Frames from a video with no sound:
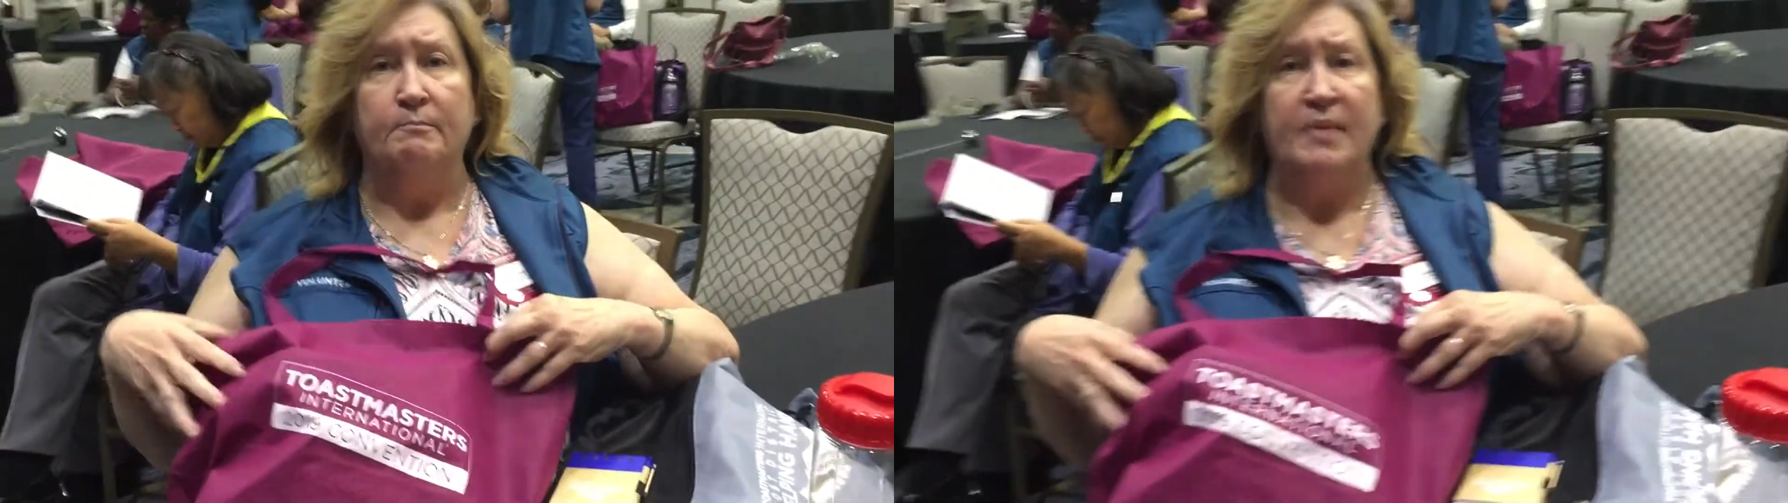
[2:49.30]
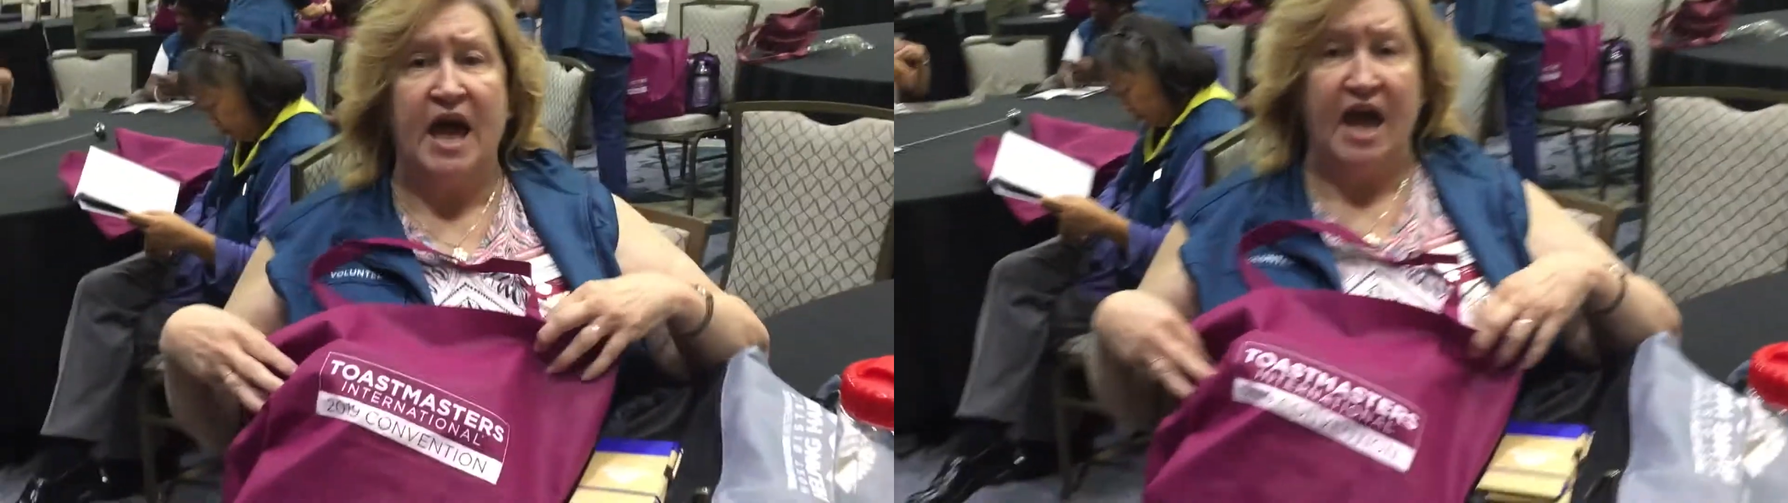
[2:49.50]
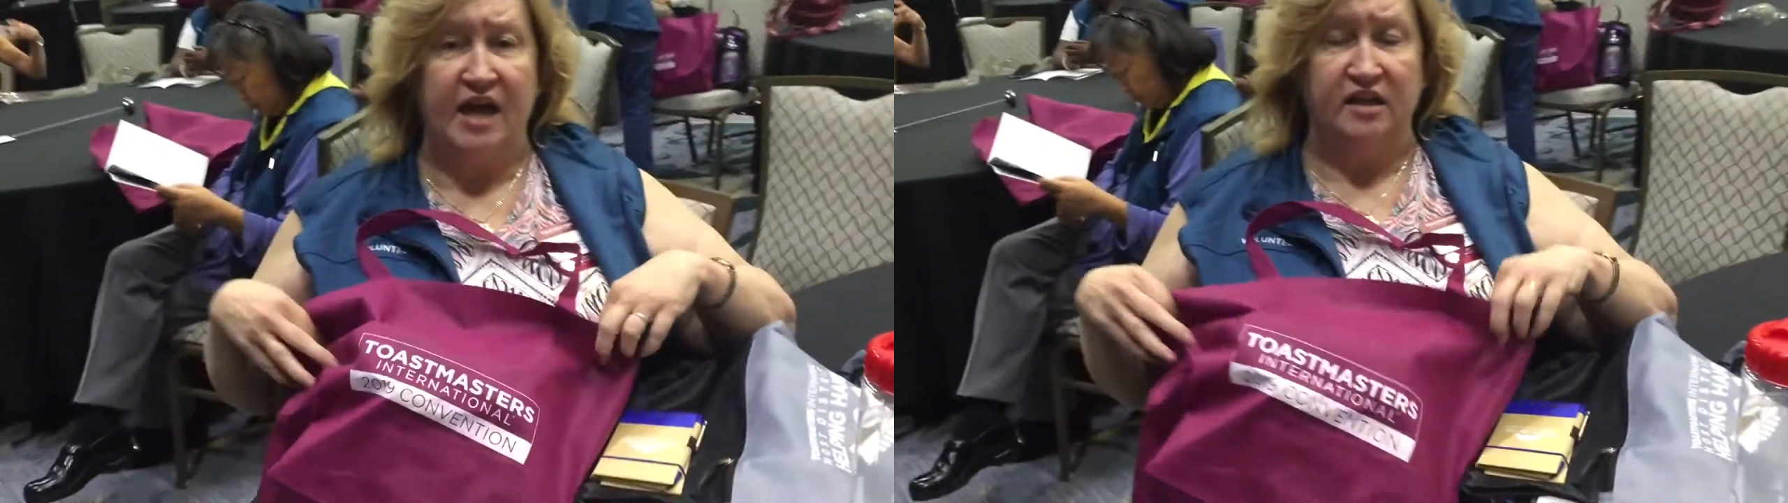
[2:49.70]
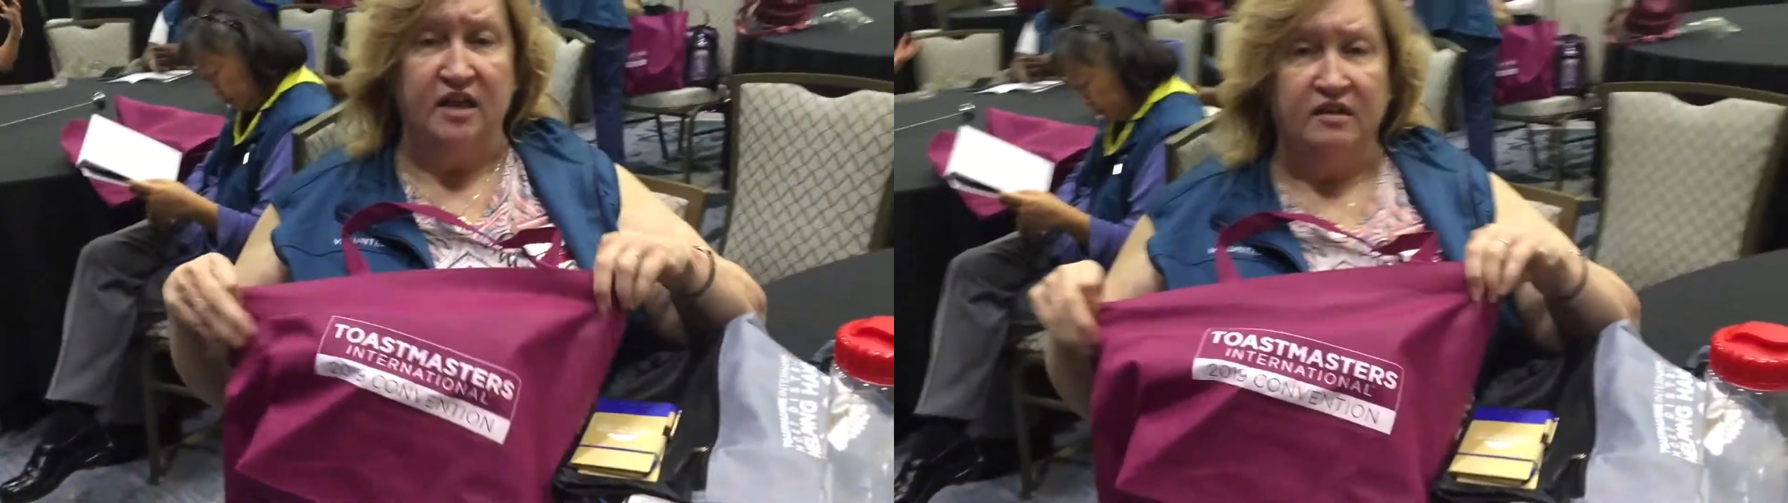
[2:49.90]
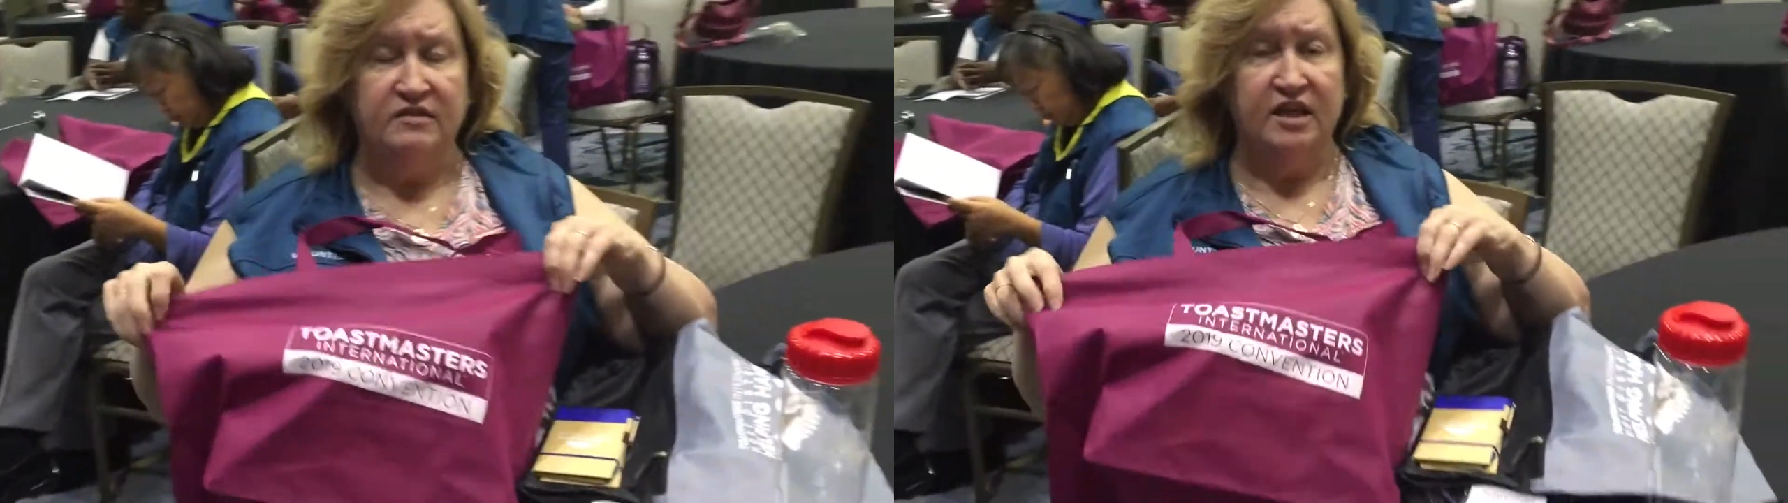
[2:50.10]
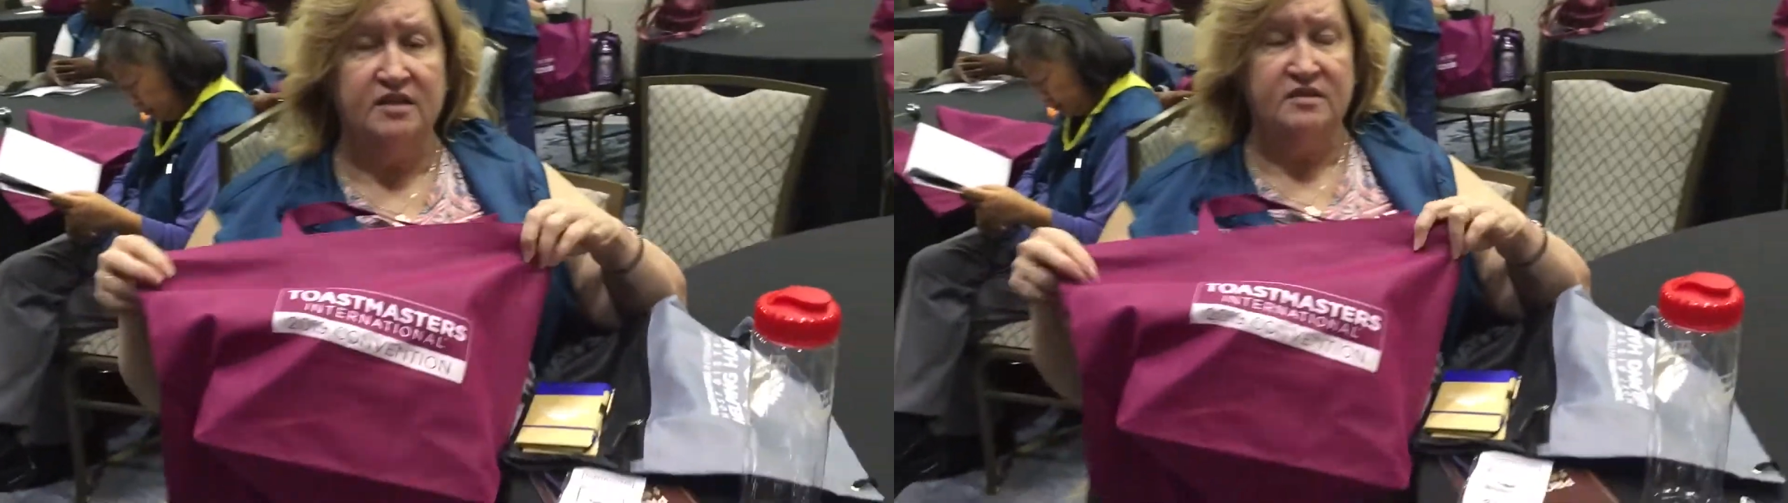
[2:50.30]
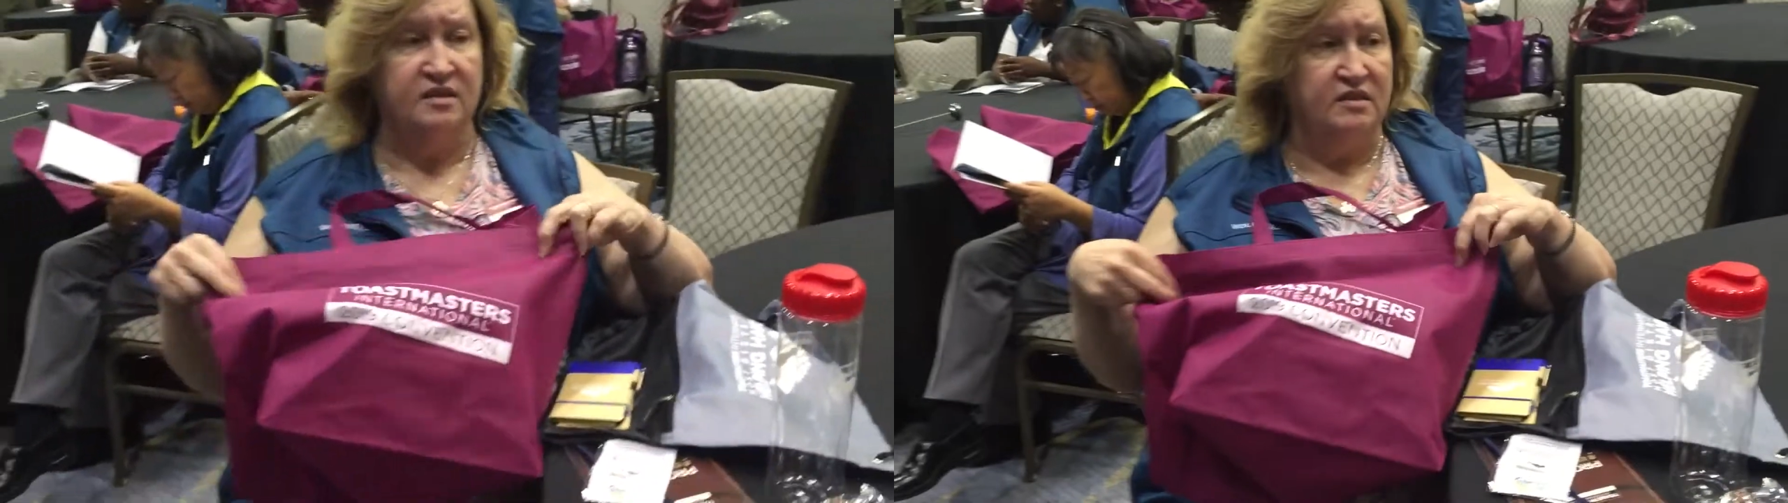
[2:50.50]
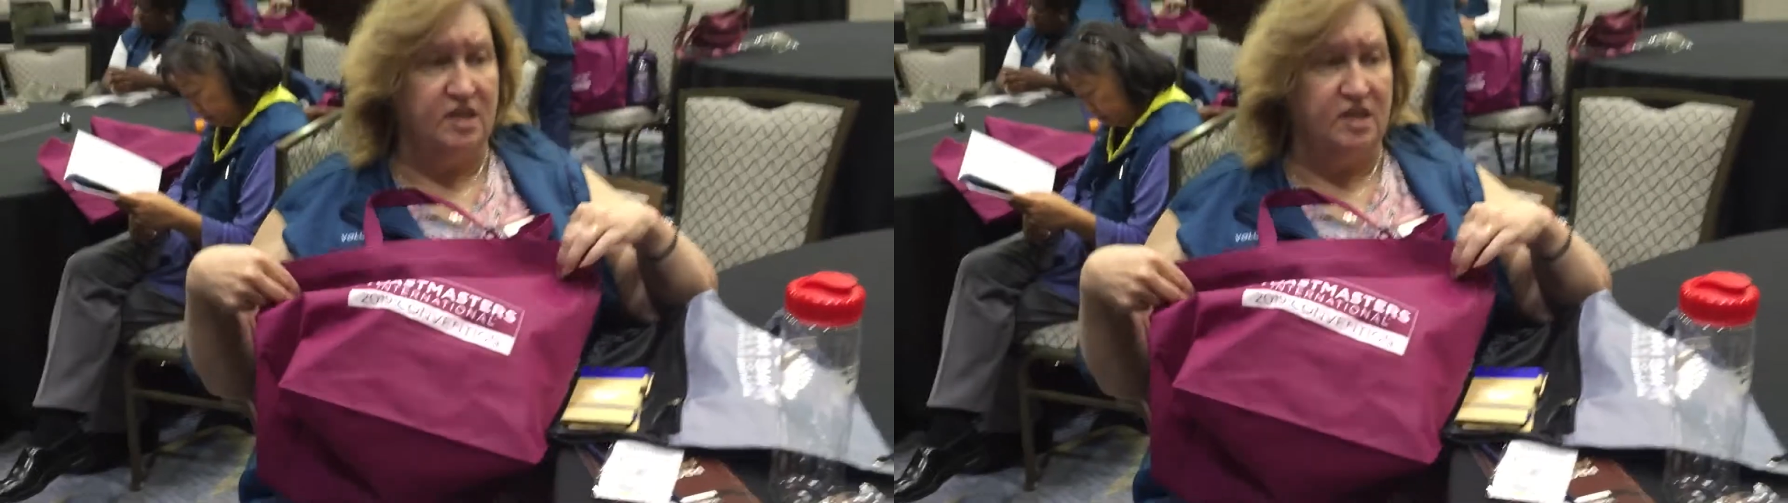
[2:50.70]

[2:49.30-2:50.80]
bag that is in